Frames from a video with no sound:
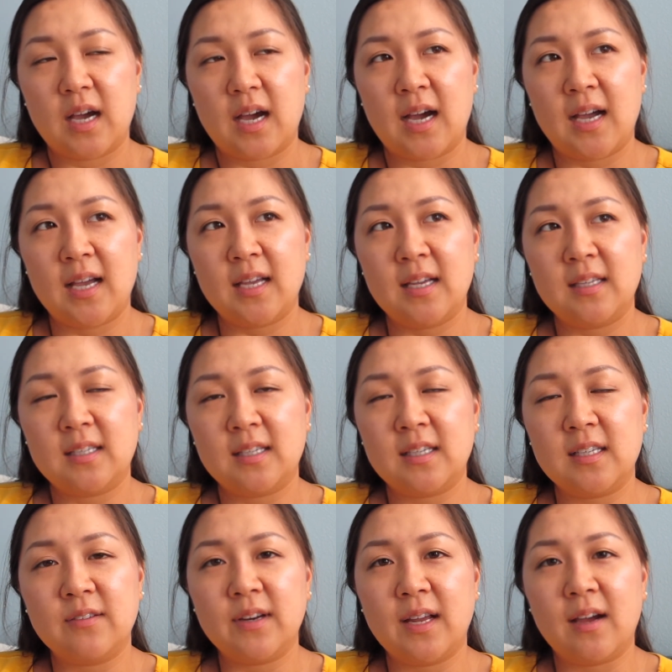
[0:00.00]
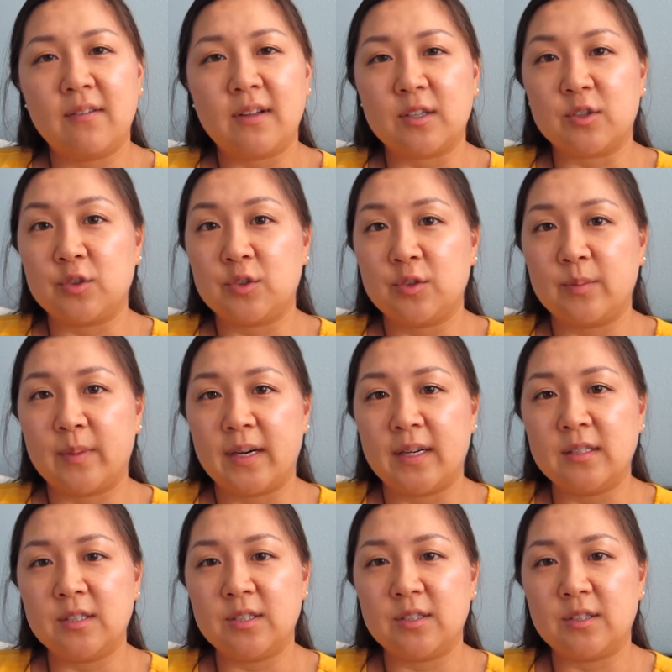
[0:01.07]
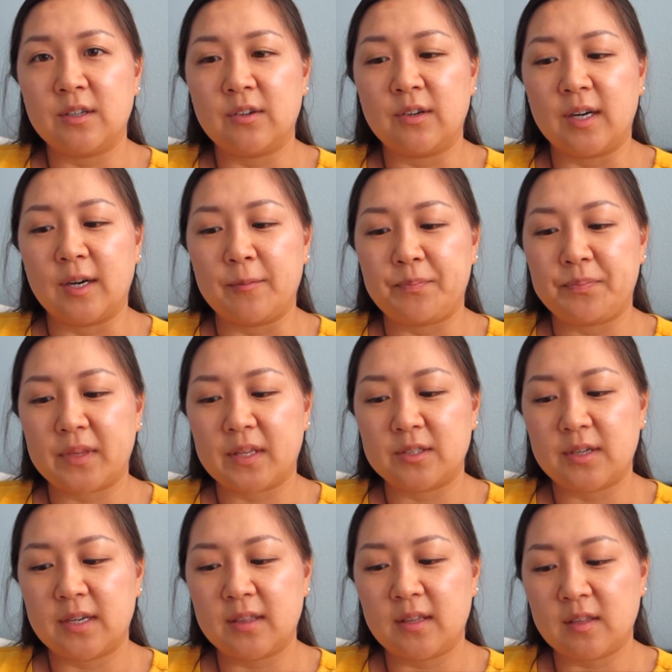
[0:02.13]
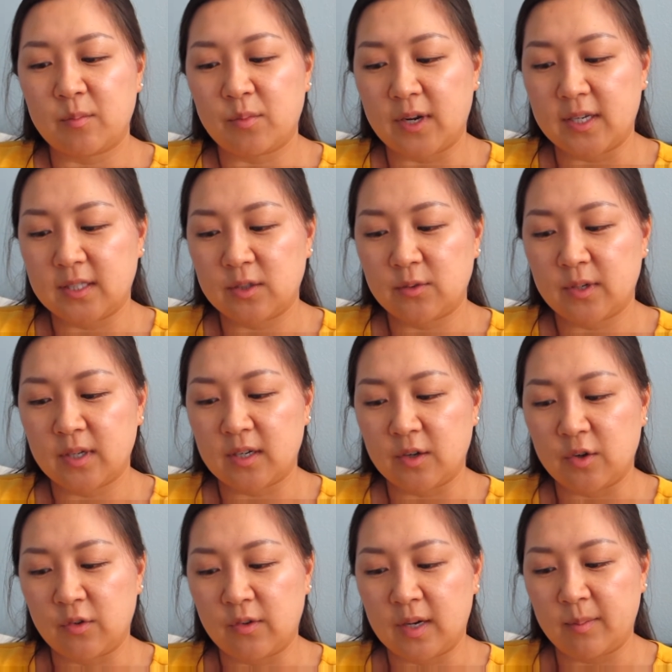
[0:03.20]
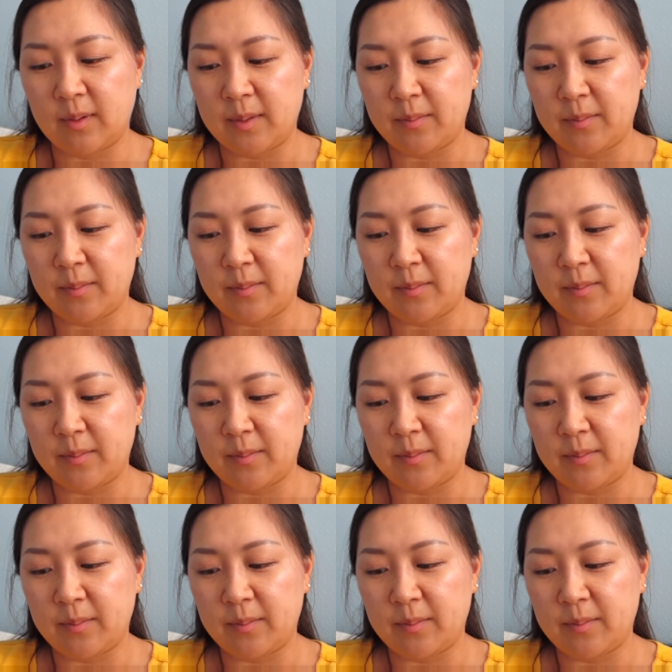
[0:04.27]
I didn't even have like 2 months, you know, so I thought the prices were gonna go up.